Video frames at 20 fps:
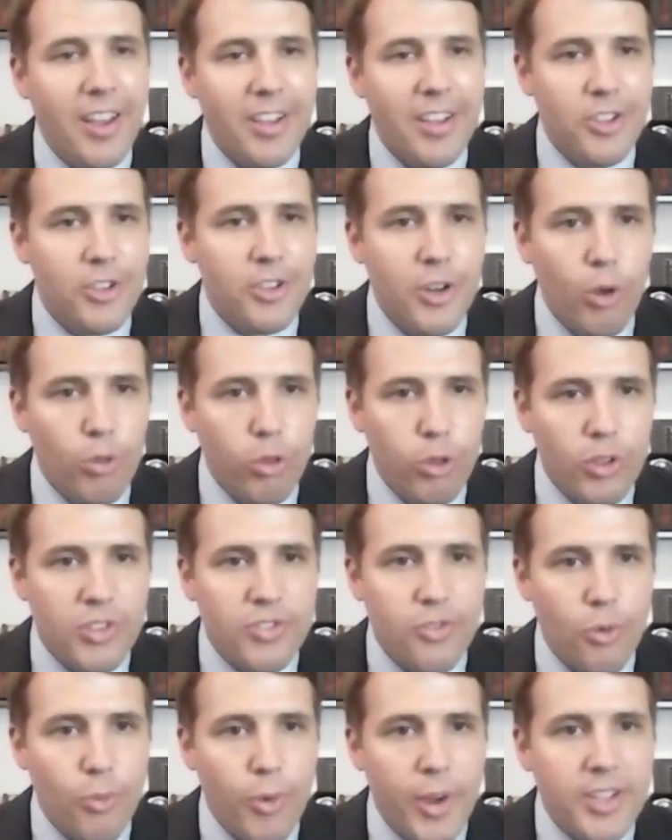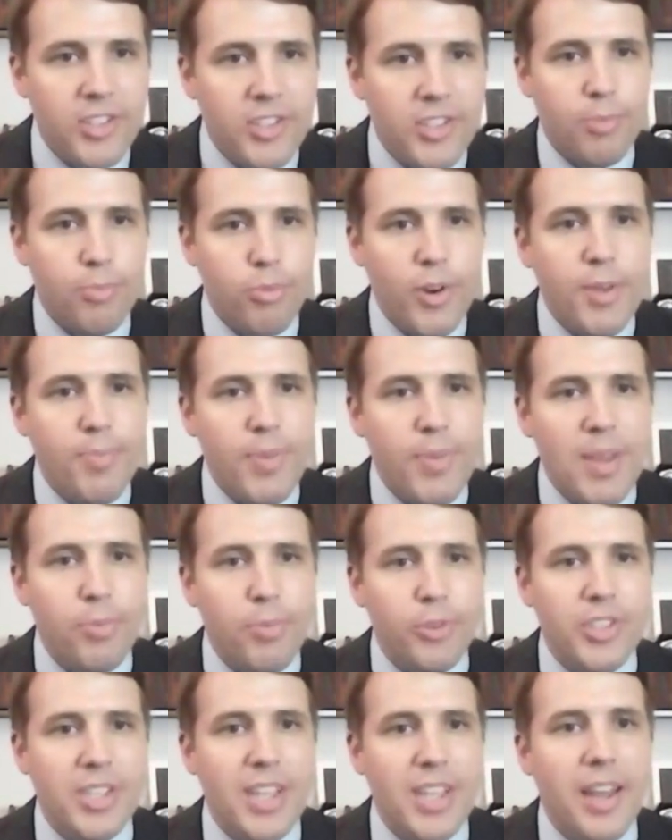looks for ways to bring
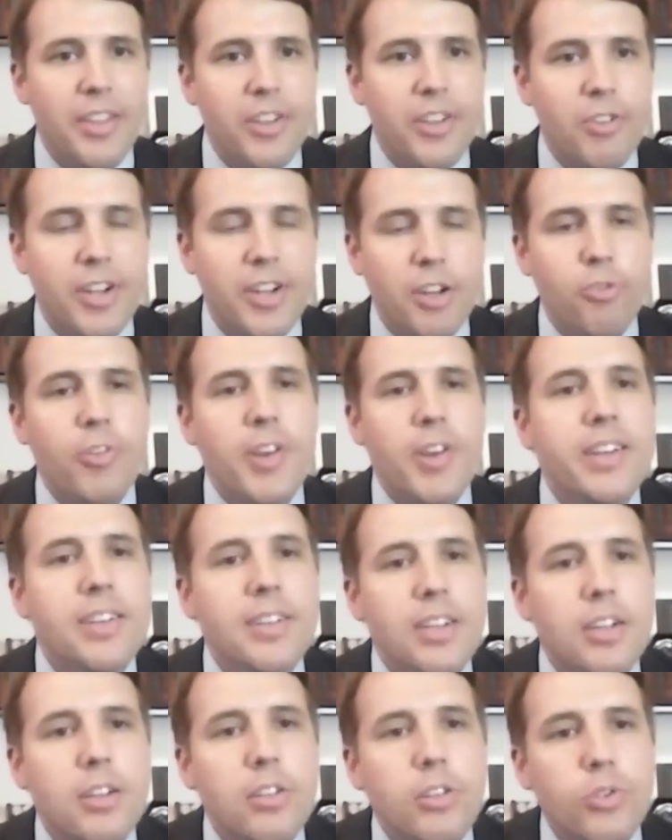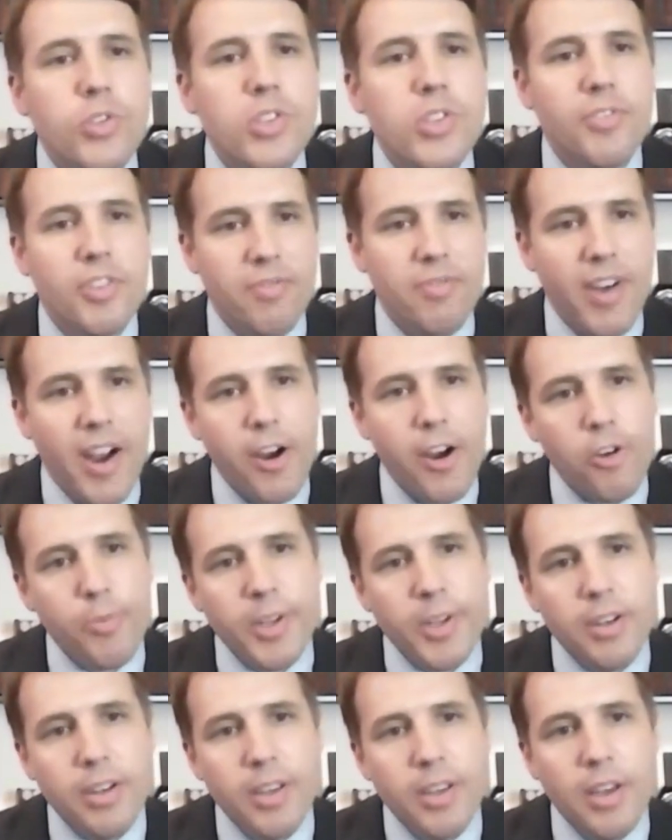people together and create an inclusive
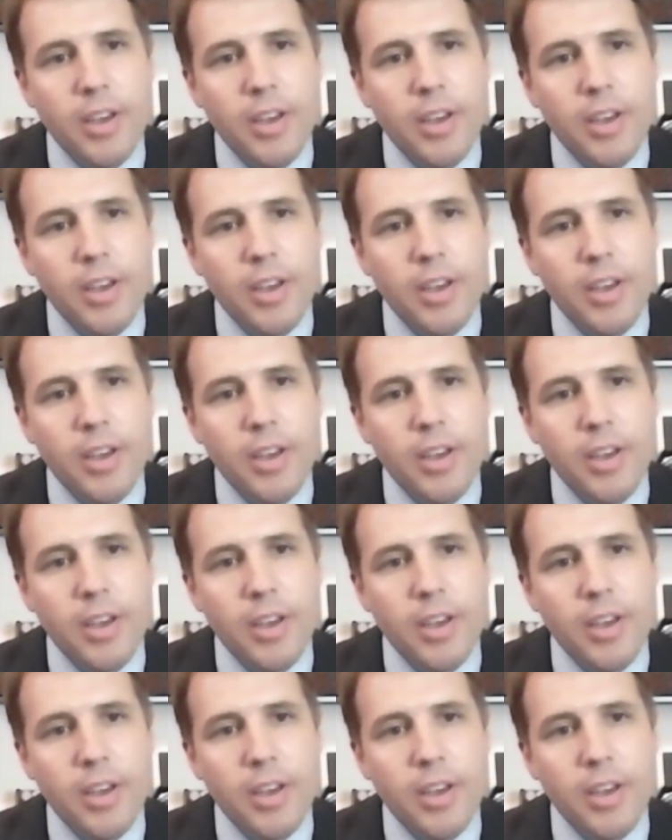environment.